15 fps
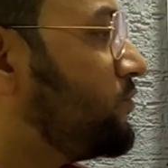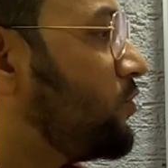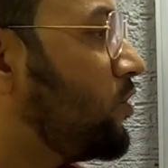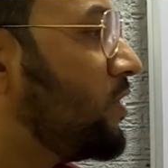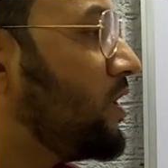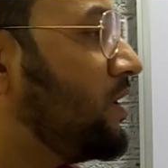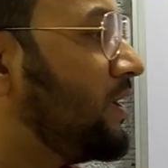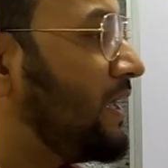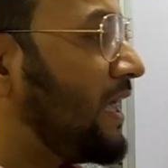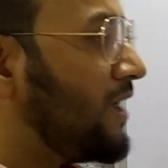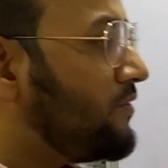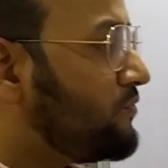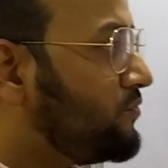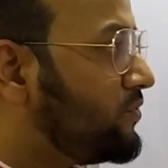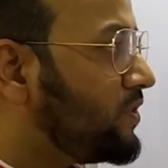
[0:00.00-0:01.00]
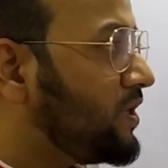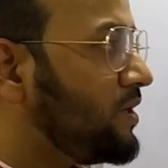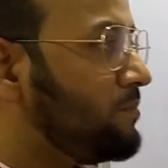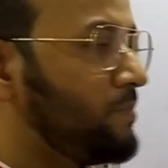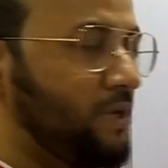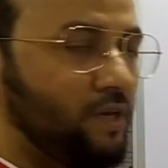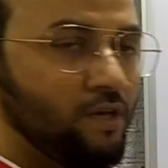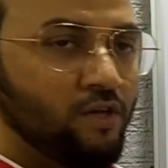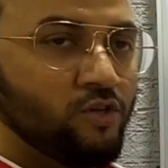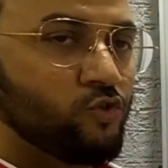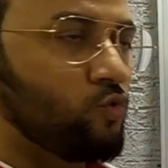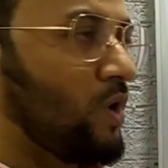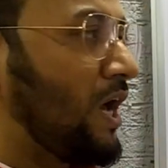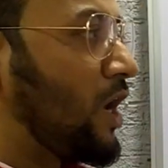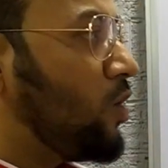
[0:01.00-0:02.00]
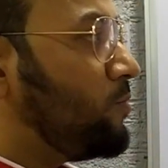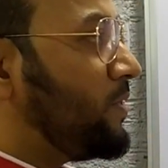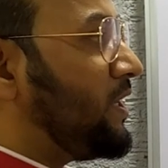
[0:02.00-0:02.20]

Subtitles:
for every B. So how